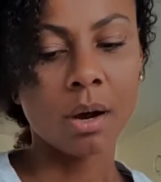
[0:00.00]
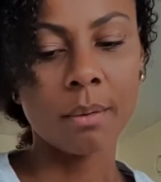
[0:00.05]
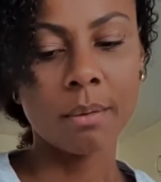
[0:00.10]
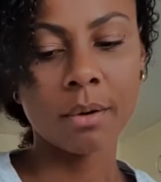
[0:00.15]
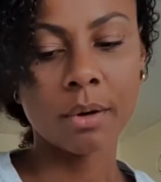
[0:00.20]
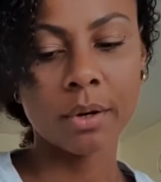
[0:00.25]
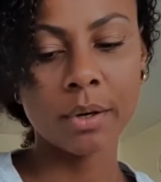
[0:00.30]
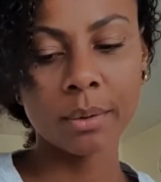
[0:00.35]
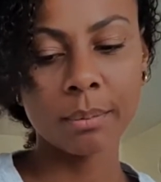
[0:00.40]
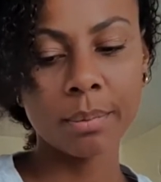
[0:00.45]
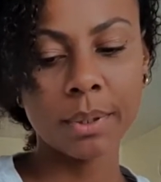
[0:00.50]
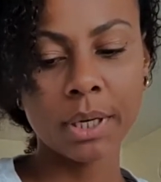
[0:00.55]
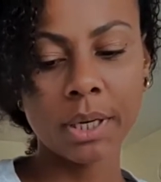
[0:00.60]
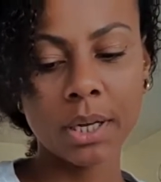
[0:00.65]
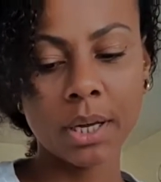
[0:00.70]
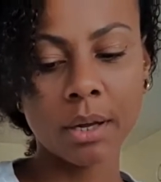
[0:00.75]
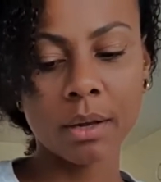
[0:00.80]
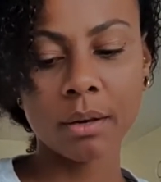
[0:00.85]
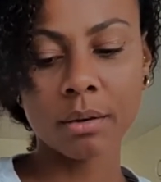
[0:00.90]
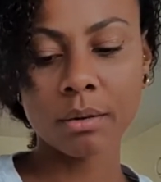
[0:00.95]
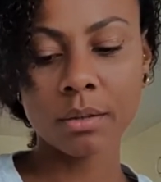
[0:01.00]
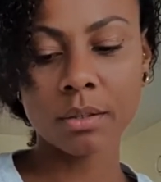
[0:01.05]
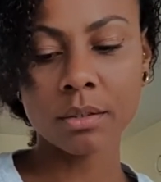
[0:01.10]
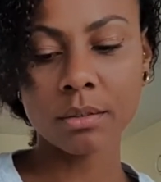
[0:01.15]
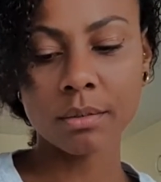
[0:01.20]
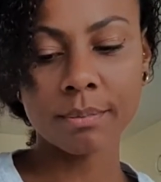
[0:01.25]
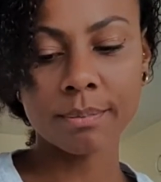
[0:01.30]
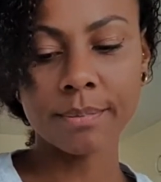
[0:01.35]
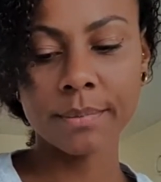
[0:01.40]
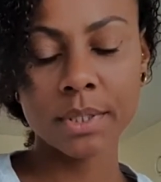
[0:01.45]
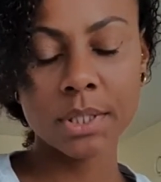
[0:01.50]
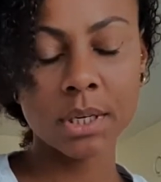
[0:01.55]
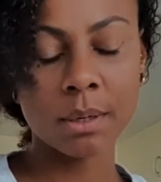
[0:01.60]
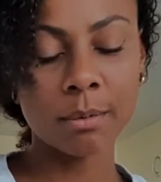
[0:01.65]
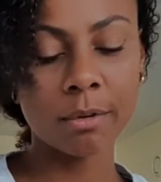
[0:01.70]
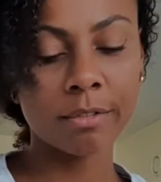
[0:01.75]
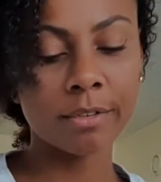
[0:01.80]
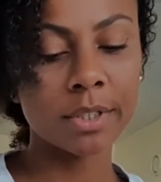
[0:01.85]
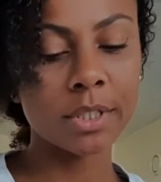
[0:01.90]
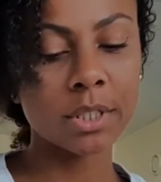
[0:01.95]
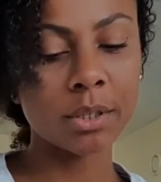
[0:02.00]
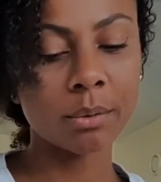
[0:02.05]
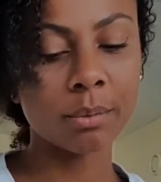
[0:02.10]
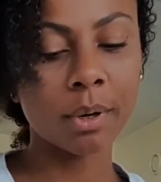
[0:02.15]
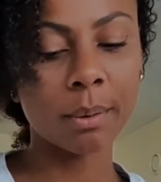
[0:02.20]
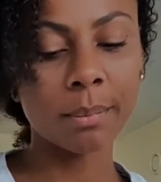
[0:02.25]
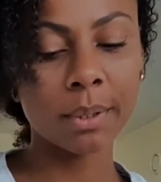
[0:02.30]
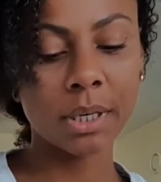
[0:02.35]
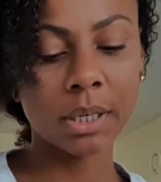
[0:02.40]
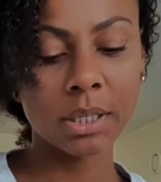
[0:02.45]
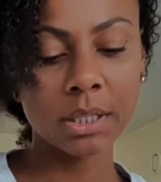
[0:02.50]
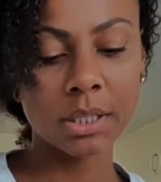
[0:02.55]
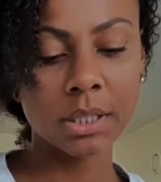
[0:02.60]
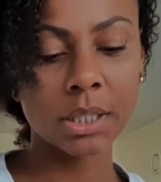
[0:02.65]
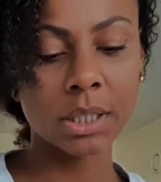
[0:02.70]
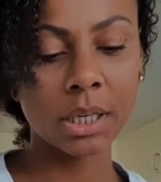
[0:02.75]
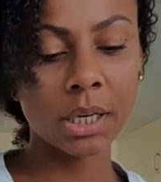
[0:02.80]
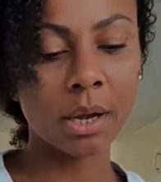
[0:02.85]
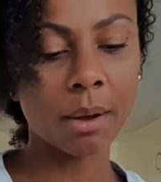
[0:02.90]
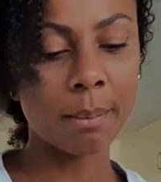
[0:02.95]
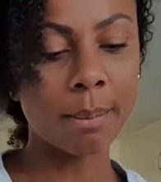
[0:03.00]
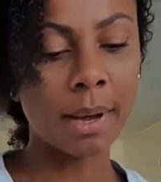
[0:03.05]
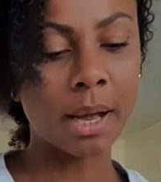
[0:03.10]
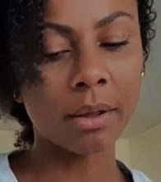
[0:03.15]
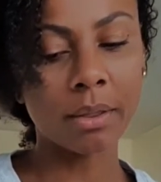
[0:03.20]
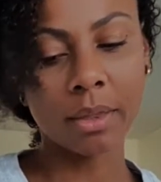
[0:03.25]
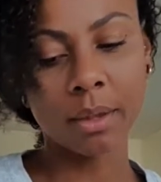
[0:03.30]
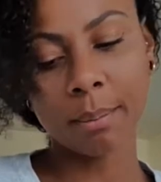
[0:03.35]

Could be that some of us are reminiscing about the